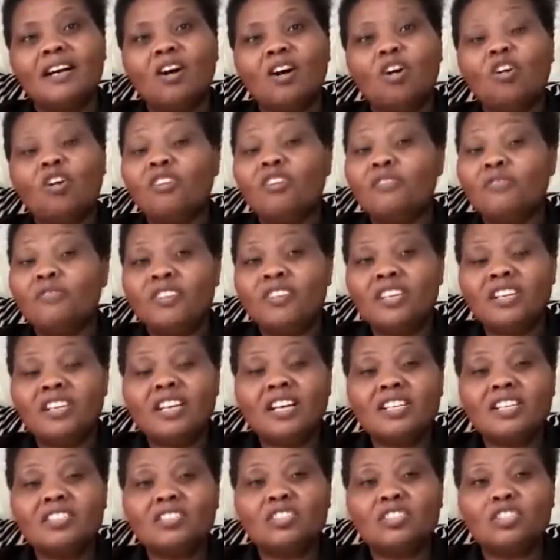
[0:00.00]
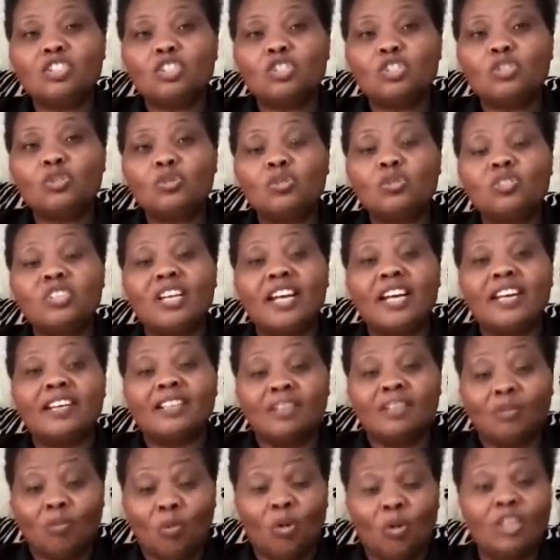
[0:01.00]
on various issues like
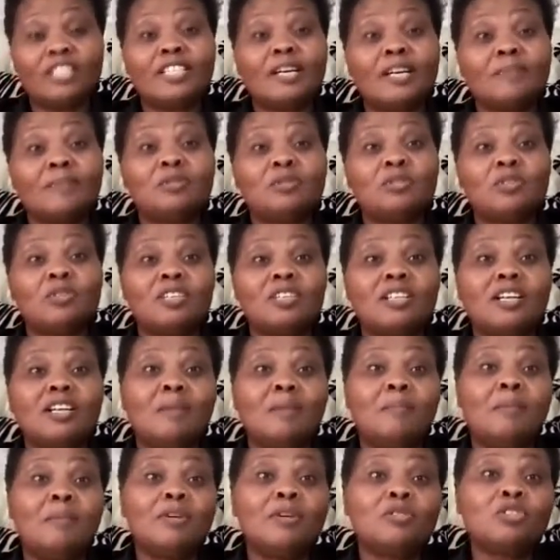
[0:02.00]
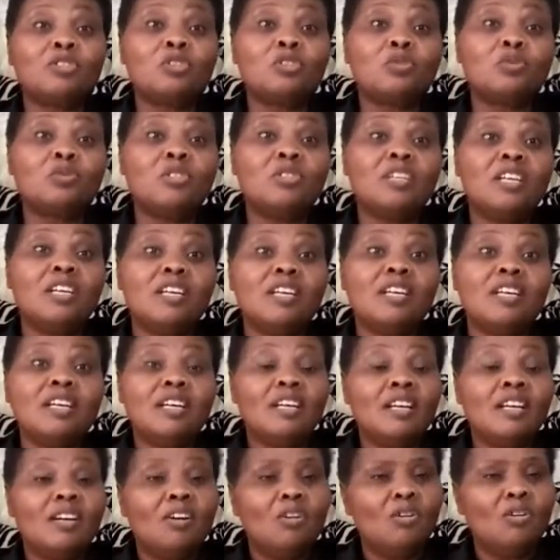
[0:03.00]
what I'm talking about today,
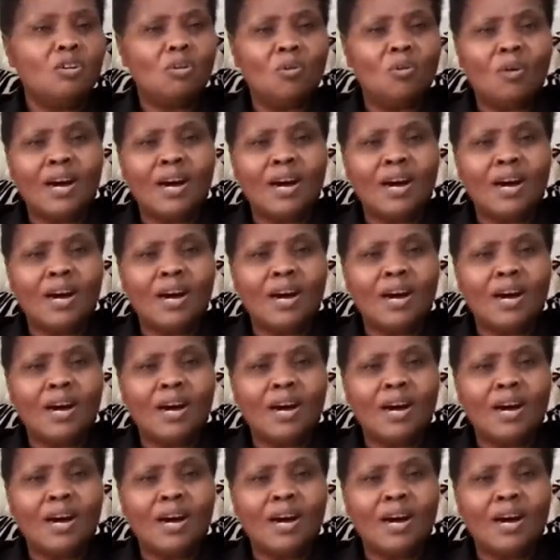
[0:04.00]
on